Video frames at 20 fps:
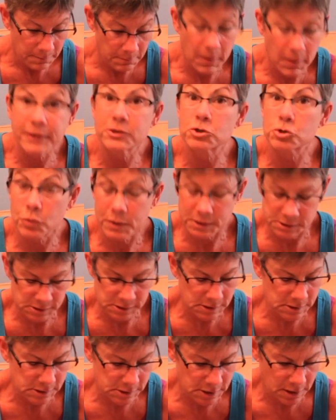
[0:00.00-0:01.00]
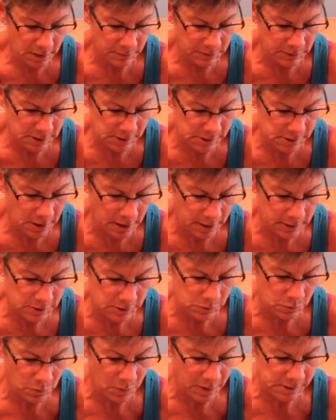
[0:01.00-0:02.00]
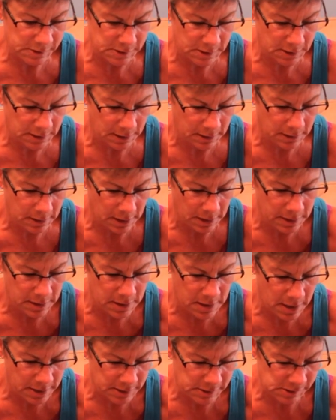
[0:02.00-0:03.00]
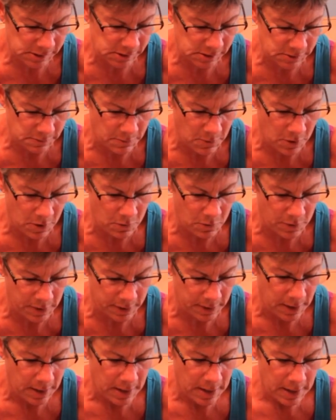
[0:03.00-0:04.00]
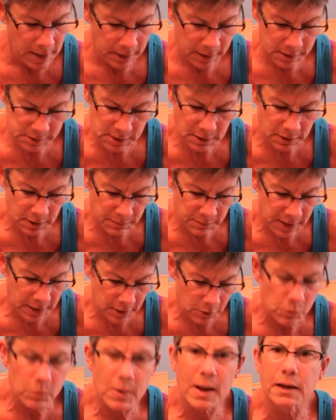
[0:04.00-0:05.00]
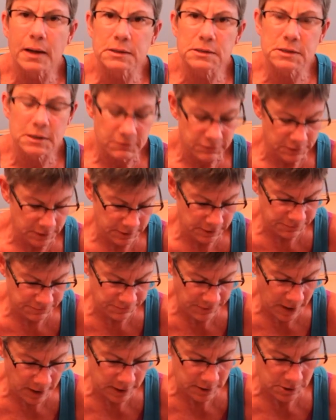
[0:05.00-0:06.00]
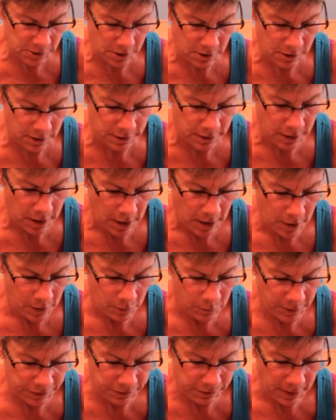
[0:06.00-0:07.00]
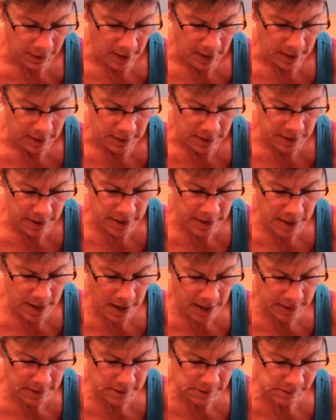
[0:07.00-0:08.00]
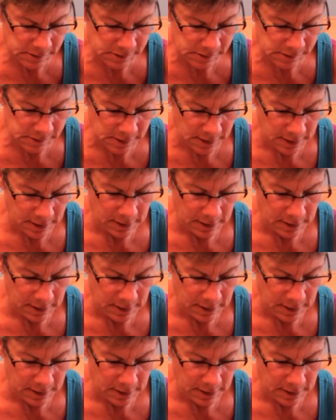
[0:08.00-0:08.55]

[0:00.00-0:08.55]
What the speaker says: my choice this time in design is once again a nice small one, because I'm going to make a relatively fine yarn with nice